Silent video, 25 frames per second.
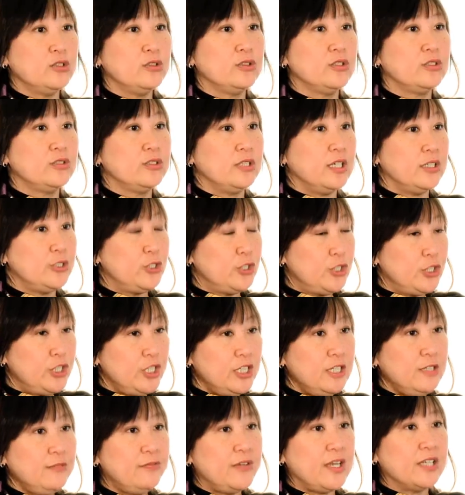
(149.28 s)
to
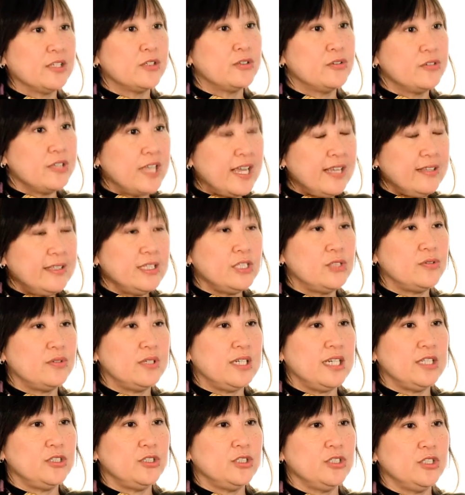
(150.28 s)
achieve and create these
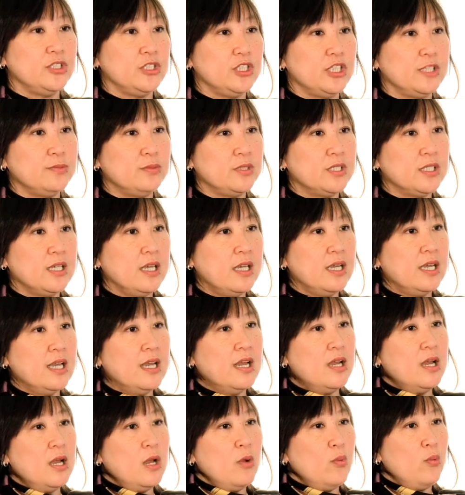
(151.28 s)
relationships,
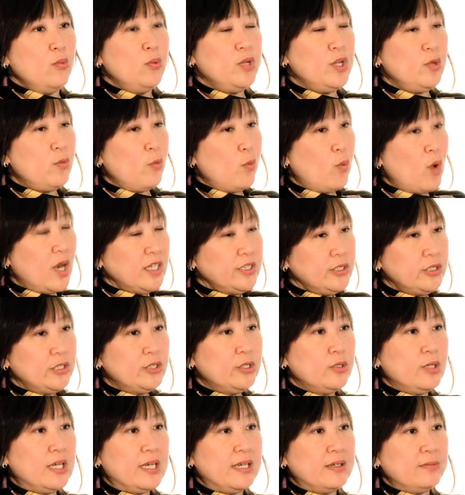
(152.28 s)
we want
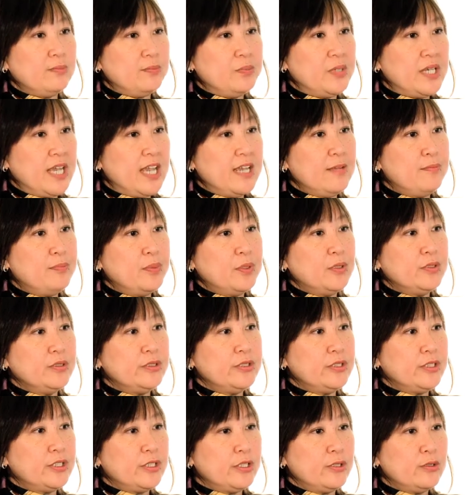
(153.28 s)
to be
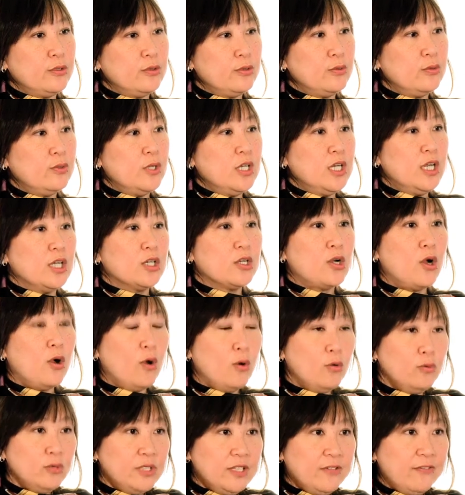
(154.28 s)
able to
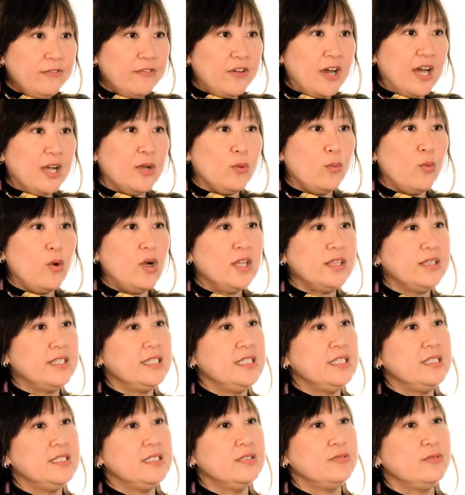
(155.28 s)
codify what
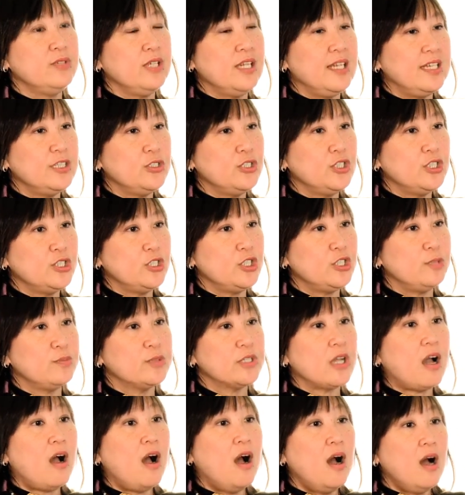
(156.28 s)
these
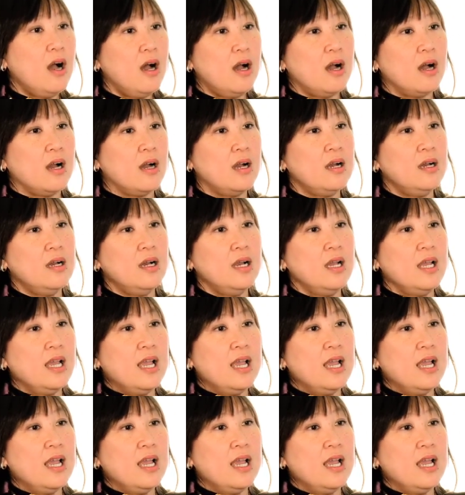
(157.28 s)
relationships are,